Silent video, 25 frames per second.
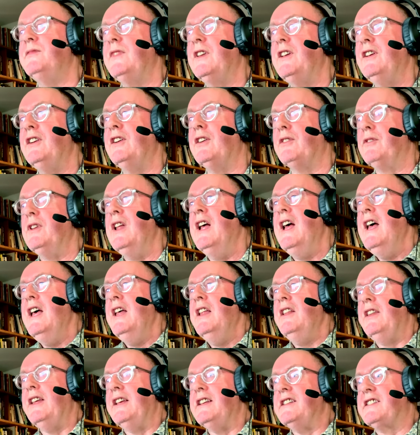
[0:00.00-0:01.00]
you know,
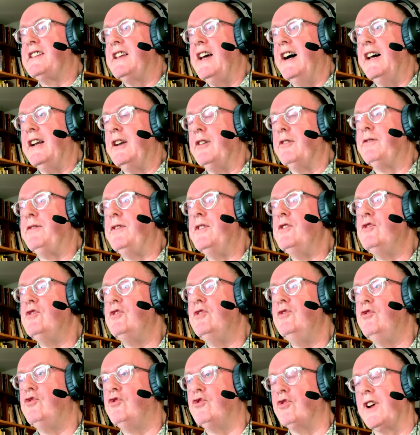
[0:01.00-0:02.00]
these kind of
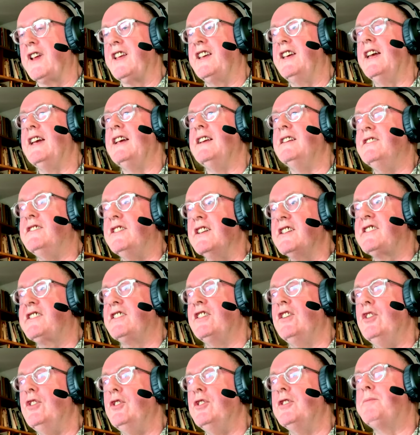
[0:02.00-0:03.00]
drinking
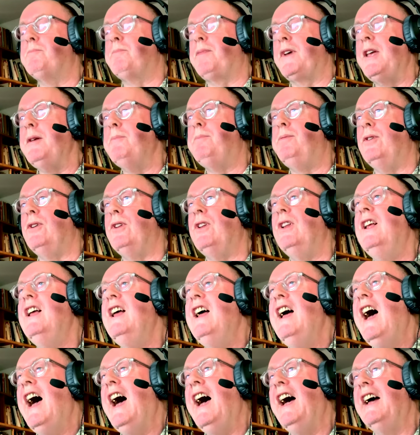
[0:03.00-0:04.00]
dissolute people.
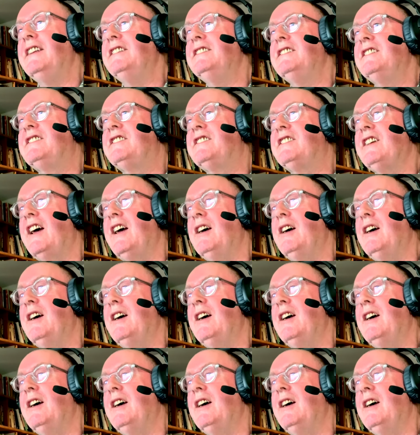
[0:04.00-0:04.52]
And